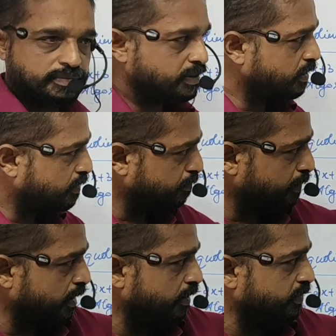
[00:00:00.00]
See,
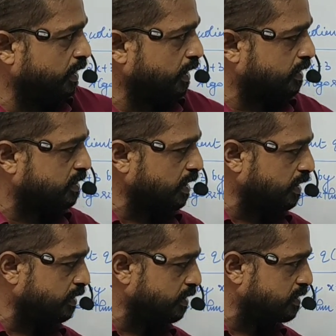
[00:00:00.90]
simply we are
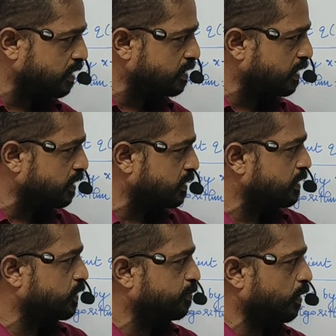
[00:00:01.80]
extending this
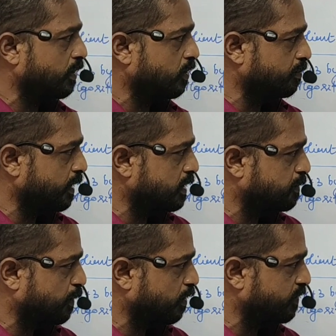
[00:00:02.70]
result to
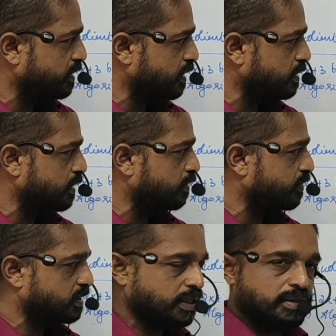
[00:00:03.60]
polynomials. P of x and g
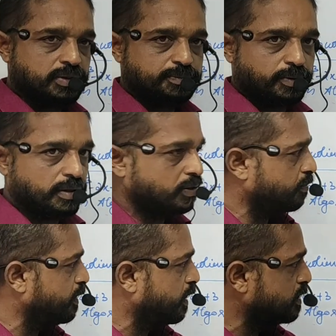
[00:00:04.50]
of x are two
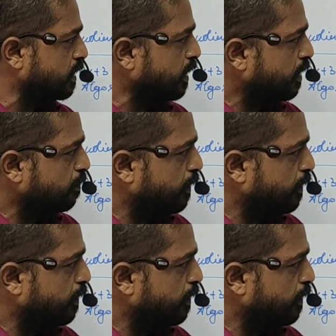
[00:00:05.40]
polynomials.